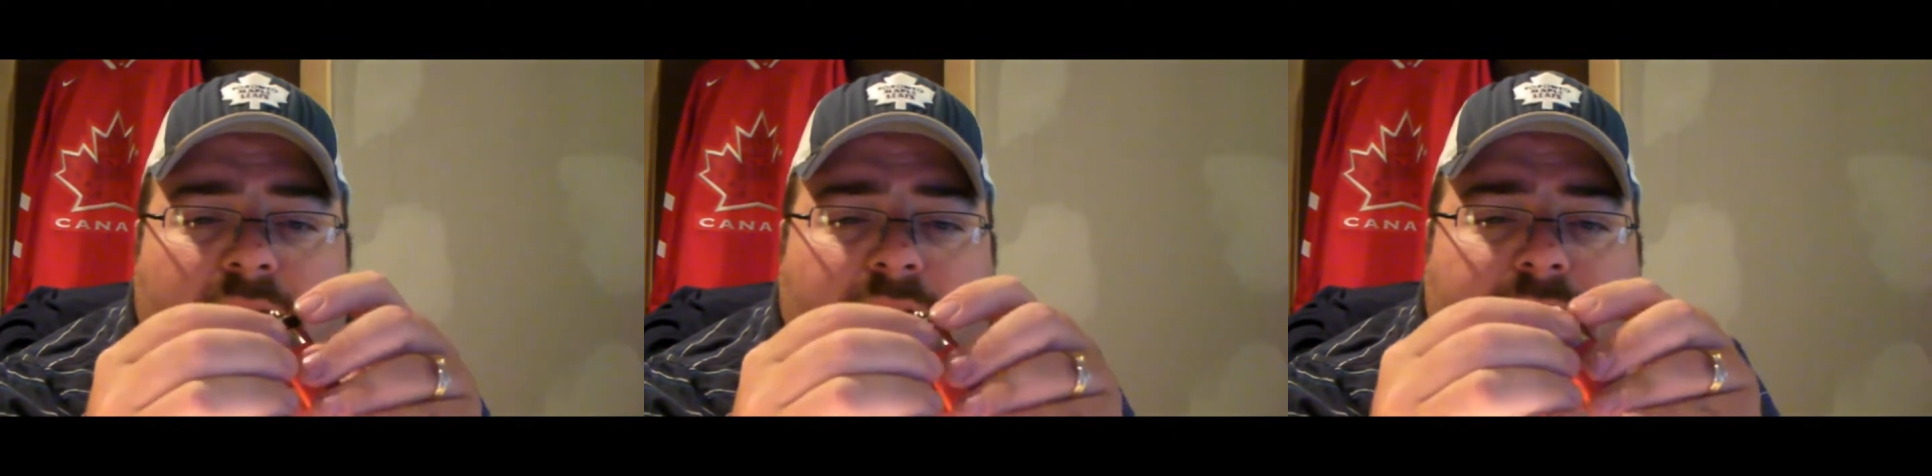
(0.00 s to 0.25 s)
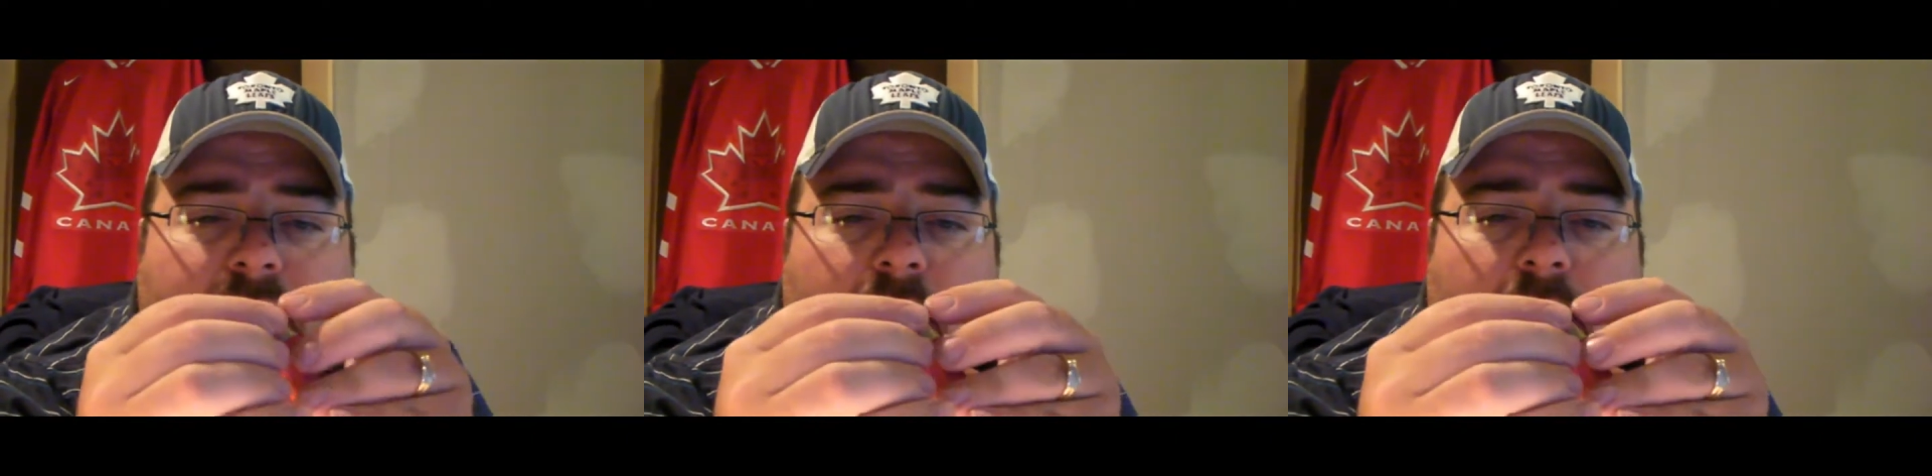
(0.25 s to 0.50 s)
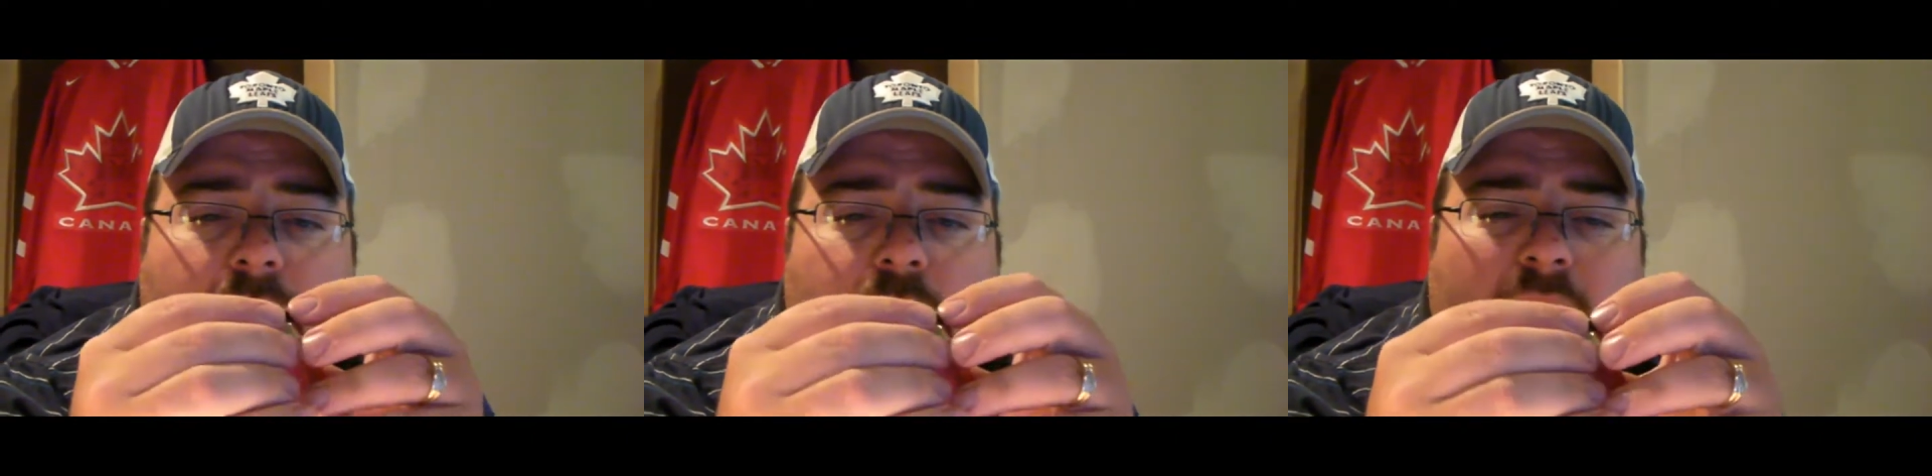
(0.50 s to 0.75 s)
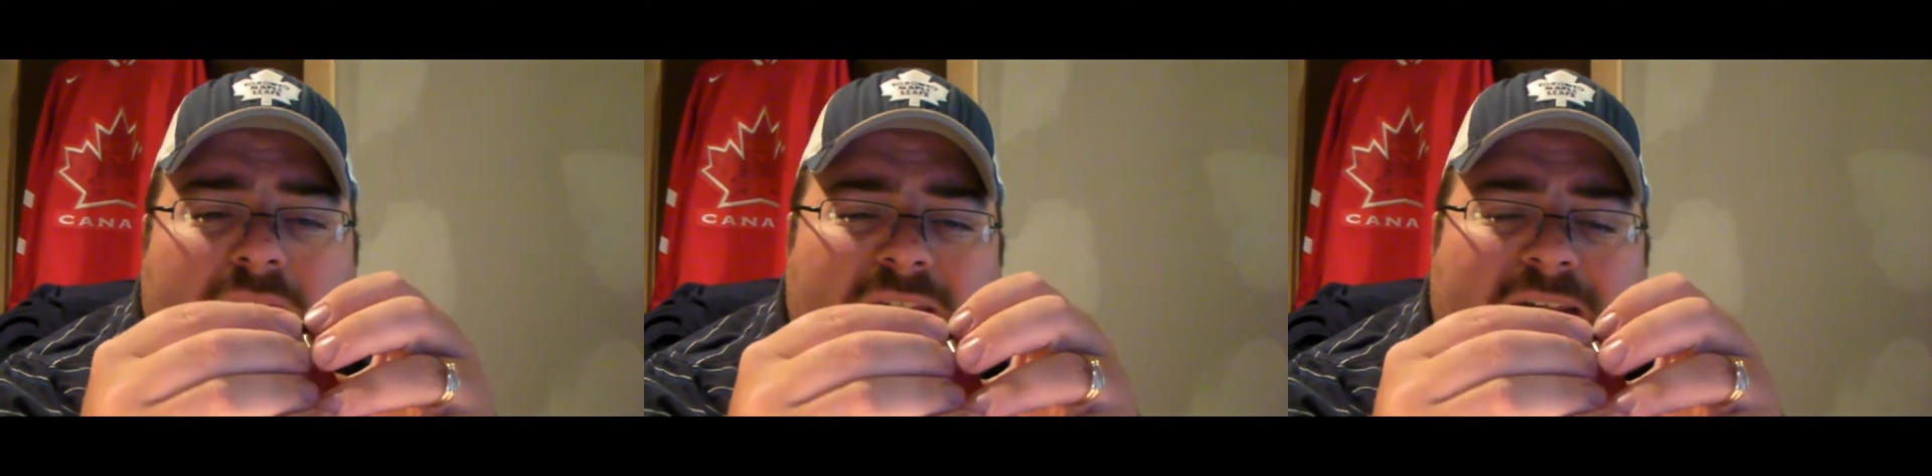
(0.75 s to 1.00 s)
So
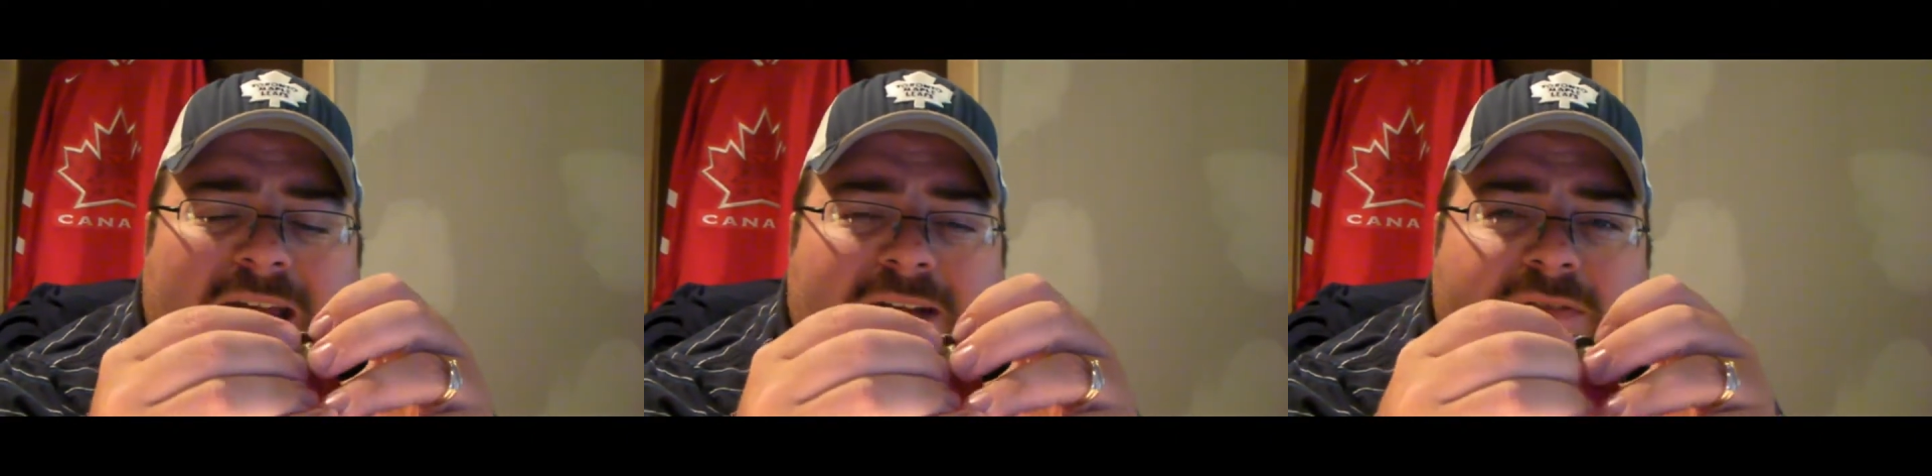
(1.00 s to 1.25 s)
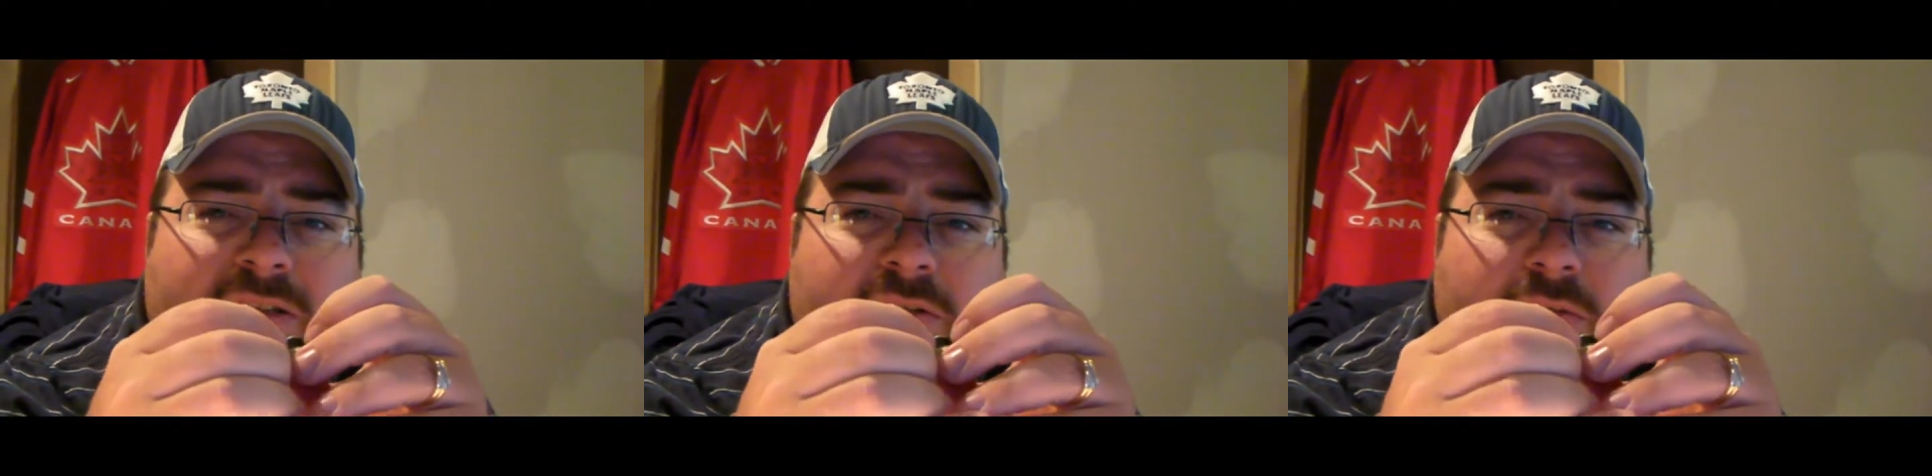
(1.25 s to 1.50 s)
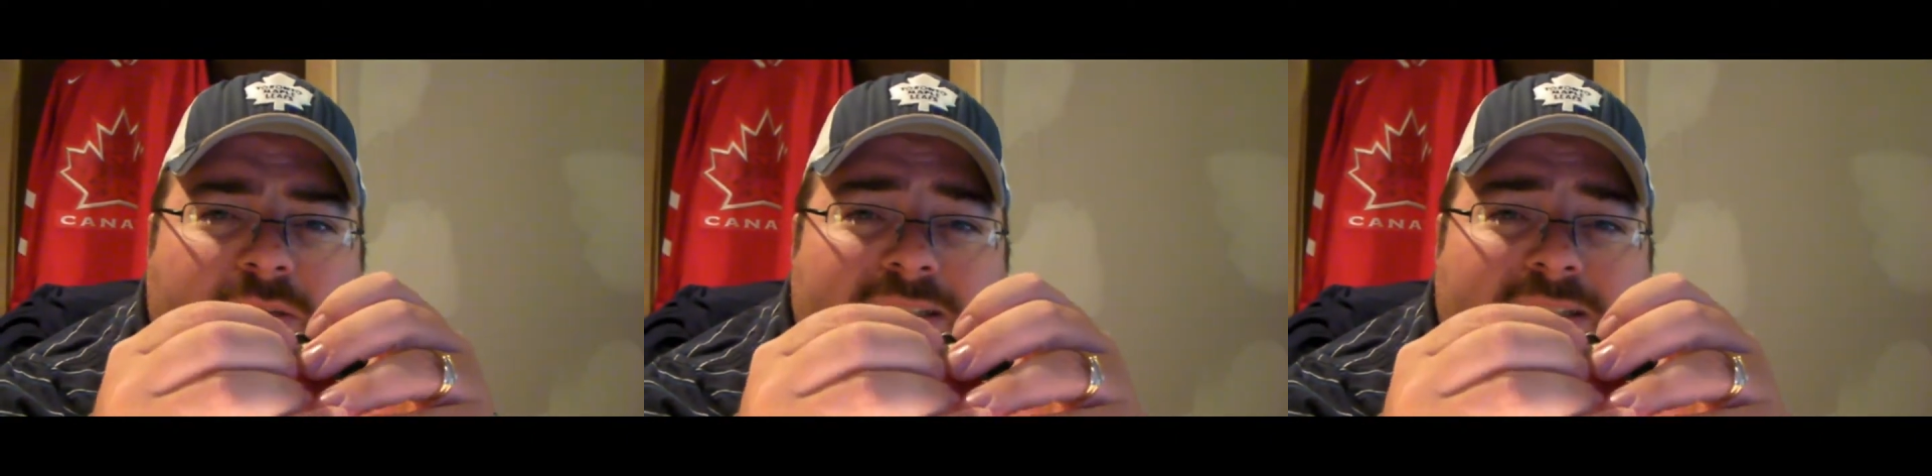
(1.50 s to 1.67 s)
what you have to do